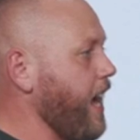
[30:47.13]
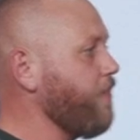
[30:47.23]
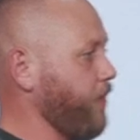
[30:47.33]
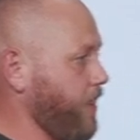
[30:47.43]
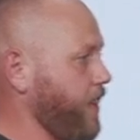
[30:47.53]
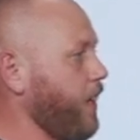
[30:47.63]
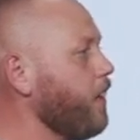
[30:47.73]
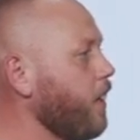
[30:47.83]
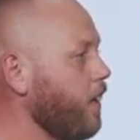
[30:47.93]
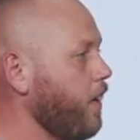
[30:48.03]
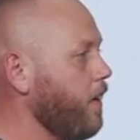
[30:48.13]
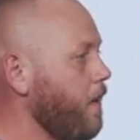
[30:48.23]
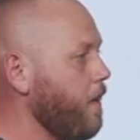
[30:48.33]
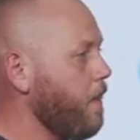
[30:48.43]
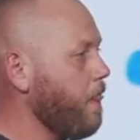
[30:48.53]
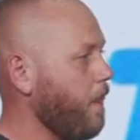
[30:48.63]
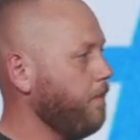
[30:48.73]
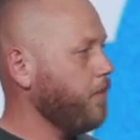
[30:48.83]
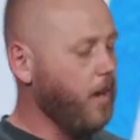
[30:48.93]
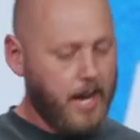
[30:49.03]
everything.
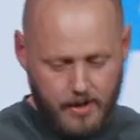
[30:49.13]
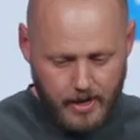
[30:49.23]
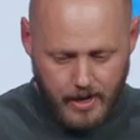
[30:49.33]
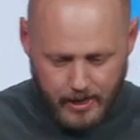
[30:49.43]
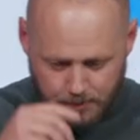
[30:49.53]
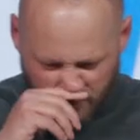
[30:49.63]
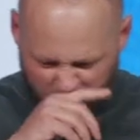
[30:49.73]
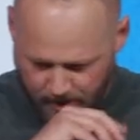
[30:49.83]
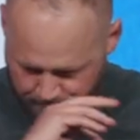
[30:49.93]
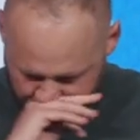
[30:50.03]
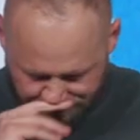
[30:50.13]
All right, I got to move on.